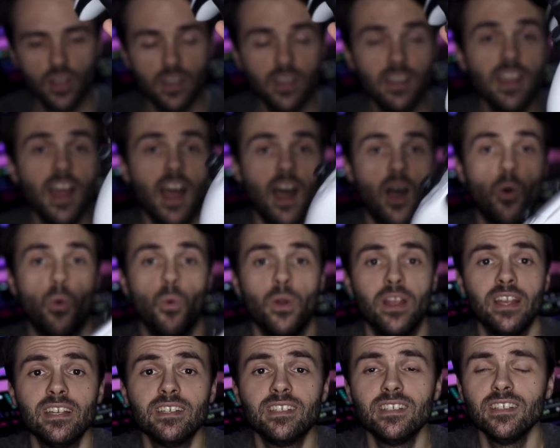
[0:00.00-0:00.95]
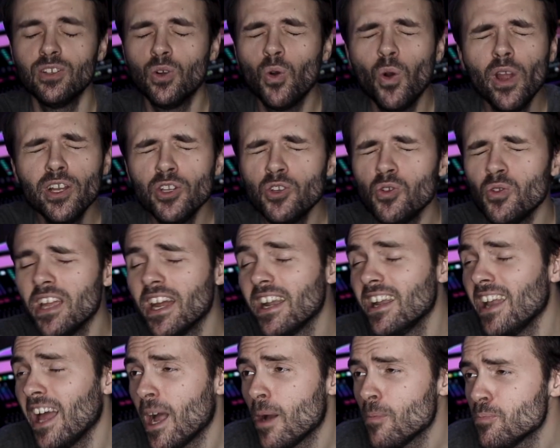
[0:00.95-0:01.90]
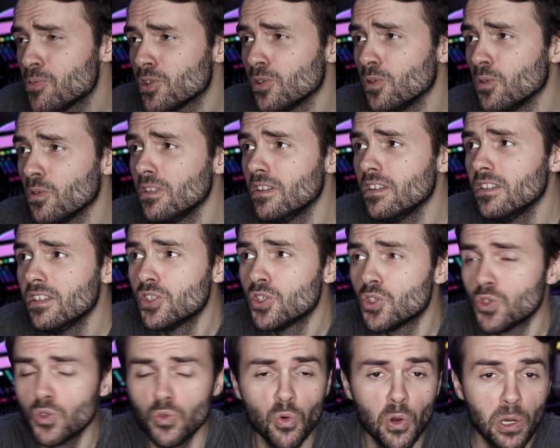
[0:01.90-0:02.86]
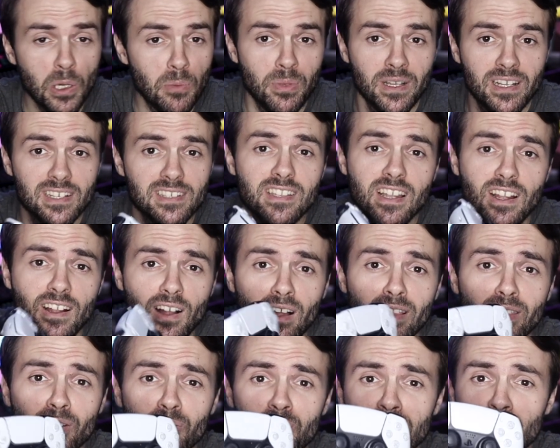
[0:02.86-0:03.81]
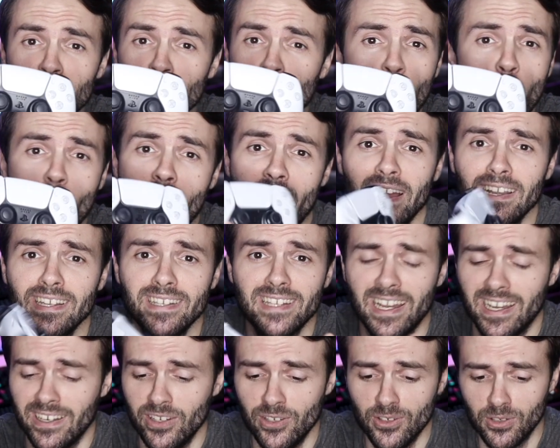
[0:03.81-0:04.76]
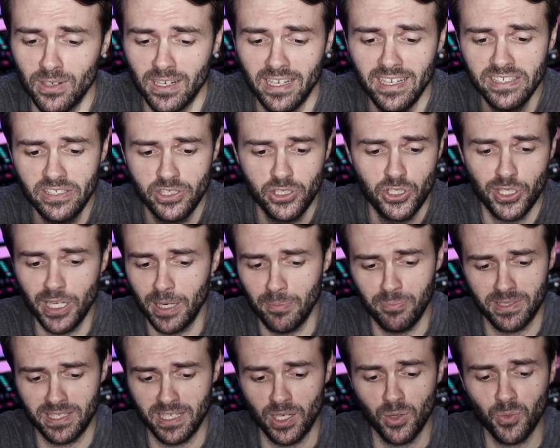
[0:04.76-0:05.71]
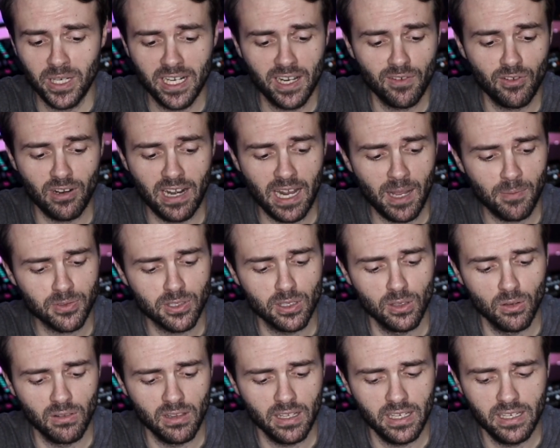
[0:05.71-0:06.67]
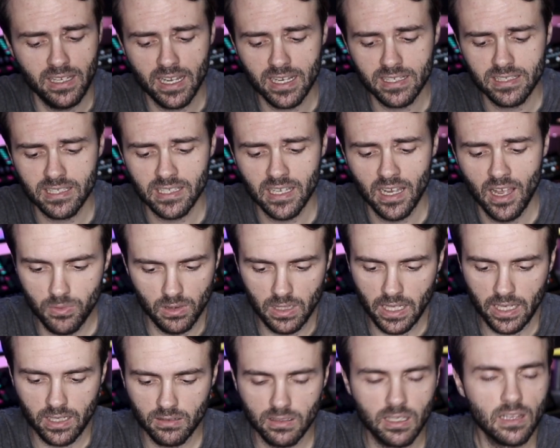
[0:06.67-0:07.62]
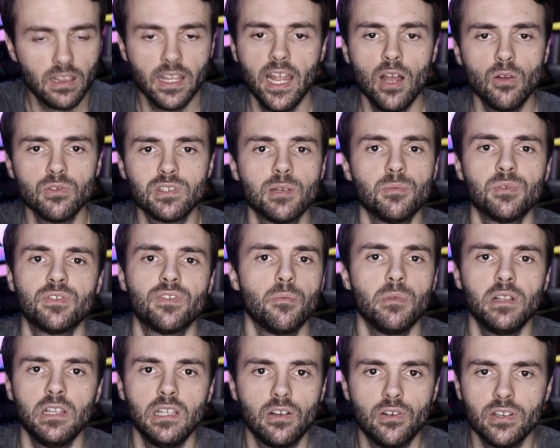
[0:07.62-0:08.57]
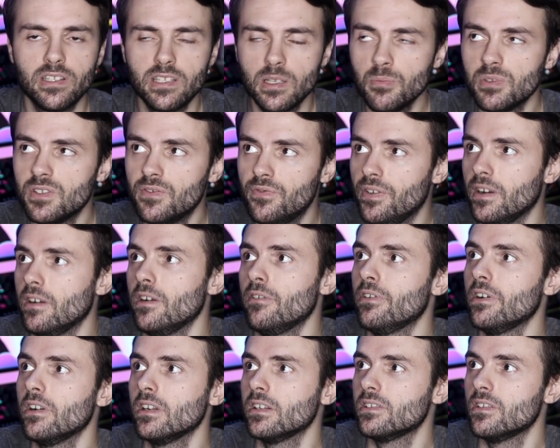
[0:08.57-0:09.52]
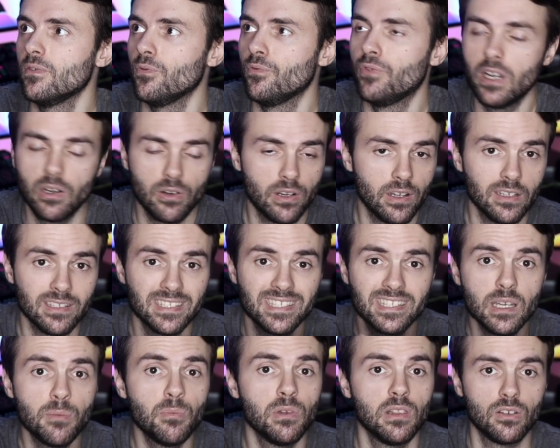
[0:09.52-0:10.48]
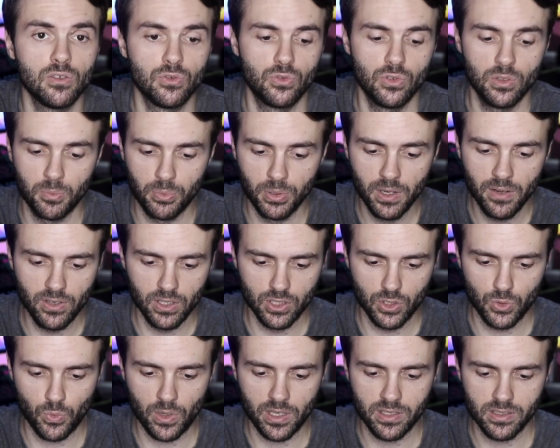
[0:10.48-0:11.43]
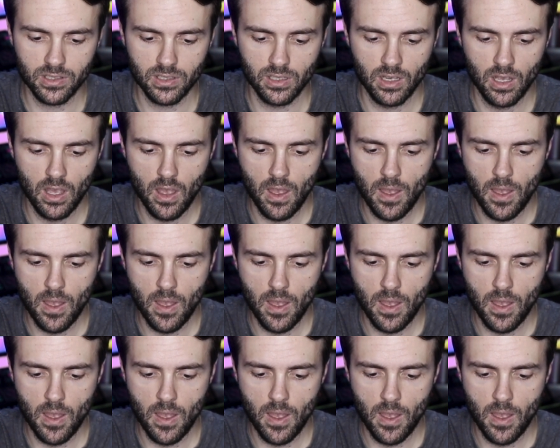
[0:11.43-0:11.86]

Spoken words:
Now, is it going to get absolutely destroyed because the color is white and you're gonna eat chips and whatever? Absolutely yes. Like, the layout seems familiar. It seems very, very, very similar to the previous ones.